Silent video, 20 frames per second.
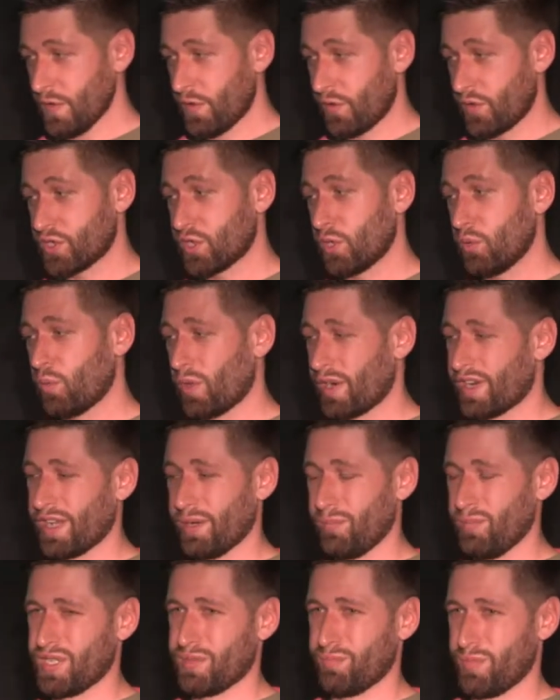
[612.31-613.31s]
Resolver
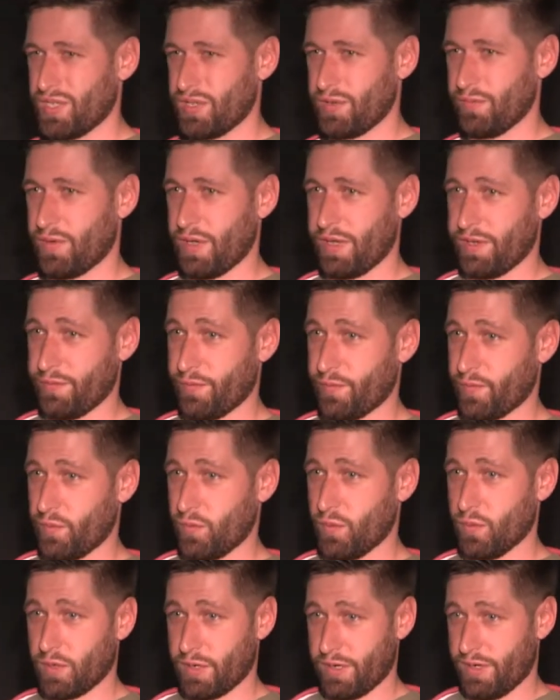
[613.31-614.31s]
can be specified
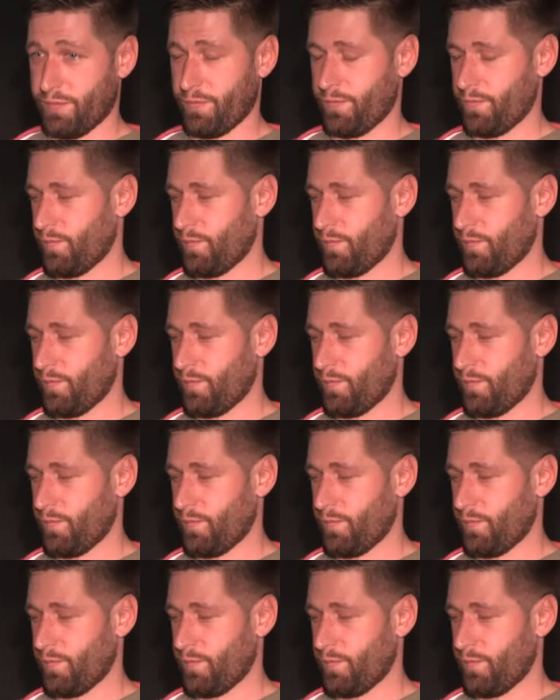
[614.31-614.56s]
for a